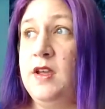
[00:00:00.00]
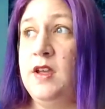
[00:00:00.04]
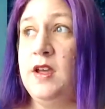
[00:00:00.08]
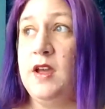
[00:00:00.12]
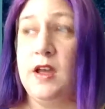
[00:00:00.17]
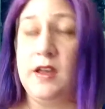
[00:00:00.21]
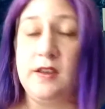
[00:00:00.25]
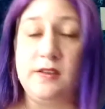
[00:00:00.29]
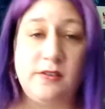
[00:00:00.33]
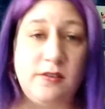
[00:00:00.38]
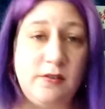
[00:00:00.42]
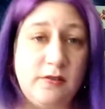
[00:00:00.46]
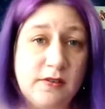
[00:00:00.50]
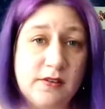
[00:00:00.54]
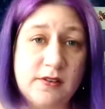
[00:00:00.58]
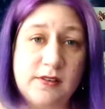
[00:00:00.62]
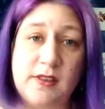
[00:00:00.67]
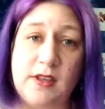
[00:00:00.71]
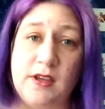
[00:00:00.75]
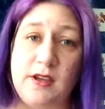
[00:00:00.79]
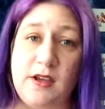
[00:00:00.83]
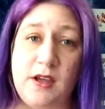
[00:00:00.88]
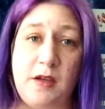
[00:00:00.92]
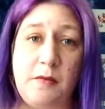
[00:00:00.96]
as soon as
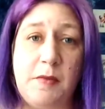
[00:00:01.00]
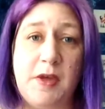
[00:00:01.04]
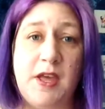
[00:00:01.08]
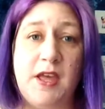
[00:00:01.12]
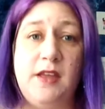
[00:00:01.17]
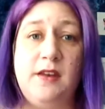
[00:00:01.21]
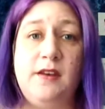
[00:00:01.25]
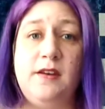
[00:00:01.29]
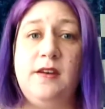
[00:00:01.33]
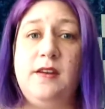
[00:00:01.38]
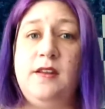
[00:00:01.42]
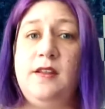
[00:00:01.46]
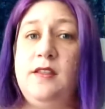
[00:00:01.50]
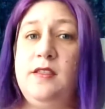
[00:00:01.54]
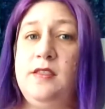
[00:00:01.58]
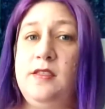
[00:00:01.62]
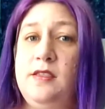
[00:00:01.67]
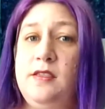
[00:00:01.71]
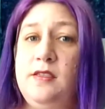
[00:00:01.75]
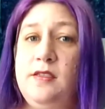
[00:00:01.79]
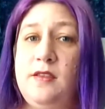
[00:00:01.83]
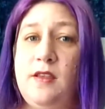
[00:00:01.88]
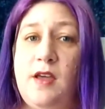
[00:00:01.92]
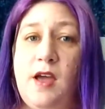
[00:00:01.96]
they come in,
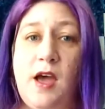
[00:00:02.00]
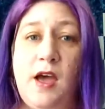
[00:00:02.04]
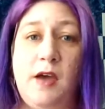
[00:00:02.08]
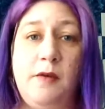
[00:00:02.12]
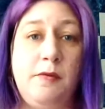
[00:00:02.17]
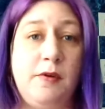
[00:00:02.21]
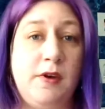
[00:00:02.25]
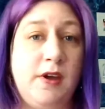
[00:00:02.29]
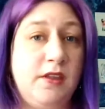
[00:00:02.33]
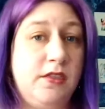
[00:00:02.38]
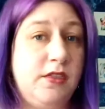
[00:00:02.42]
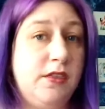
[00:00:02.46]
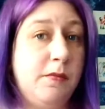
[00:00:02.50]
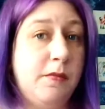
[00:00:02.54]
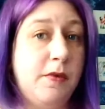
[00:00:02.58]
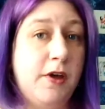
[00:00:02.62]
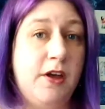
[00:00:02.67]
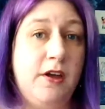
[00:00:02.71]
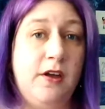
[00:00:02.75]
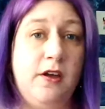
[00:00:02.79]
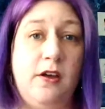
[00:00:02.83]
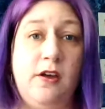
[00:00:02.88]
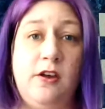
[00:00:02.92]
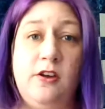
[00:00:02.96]
I will get them
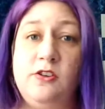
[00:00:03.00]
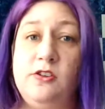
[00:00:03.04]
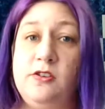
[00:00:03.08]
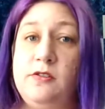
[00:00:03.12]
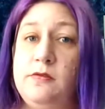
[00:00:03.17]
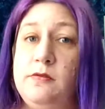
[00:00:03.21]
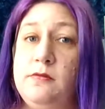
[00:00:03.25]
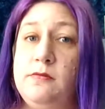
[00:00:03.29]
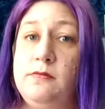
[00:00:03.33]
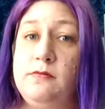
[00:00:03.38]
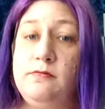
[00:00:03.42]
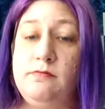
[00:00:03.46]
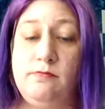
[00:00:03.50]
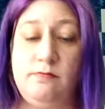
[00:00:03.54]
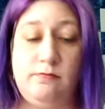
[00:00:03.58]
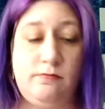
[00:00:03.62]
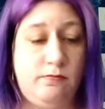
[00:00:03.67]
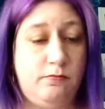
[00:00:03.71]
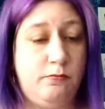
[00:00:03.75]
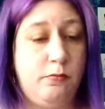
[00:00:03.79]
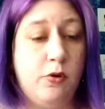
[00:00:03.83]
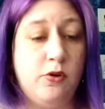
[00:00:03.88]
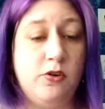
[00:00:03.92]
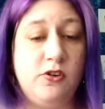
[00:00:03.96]
all
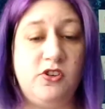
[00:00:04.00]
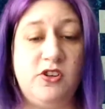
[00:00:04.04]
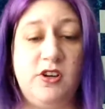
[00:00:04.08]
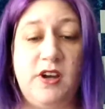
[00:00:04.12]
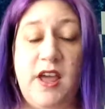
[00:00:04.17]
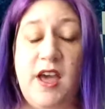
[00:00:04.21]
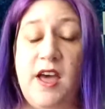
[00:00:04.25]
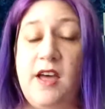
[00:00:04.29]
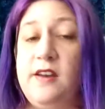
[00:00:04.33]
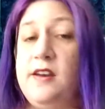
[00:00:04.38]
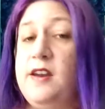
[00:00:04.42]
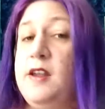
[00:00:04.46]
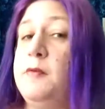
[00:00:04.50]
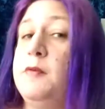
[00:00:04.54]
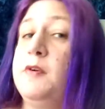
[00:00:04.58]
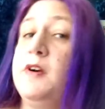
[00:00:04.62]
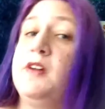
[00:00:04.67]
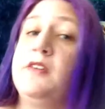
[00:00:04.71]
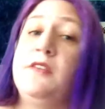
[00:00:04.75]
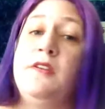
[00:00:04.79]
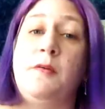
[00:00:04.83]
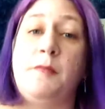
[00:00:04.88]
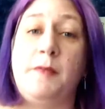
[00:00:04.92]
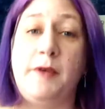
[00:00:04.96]
portioned out and I will
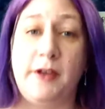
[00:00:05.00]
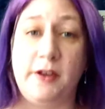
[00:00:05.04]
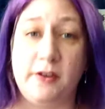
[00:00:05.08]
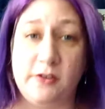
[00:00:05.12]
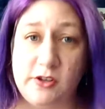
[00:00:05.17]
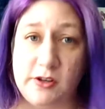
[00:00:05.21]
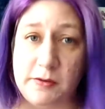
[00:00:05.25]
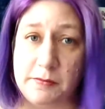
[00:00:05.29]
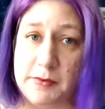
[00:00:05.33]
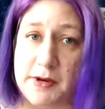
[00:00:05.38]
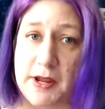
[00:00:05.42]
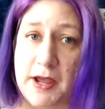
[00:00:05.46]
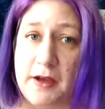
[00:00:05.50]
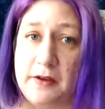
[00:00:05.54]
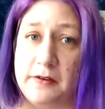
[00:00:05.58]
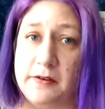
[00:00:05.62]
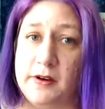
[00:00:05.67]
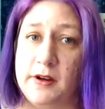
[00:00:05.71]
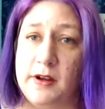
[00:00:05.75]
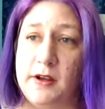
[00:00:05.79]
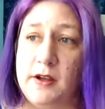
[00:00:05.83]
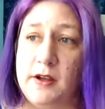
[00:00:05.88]
get them all shipped out.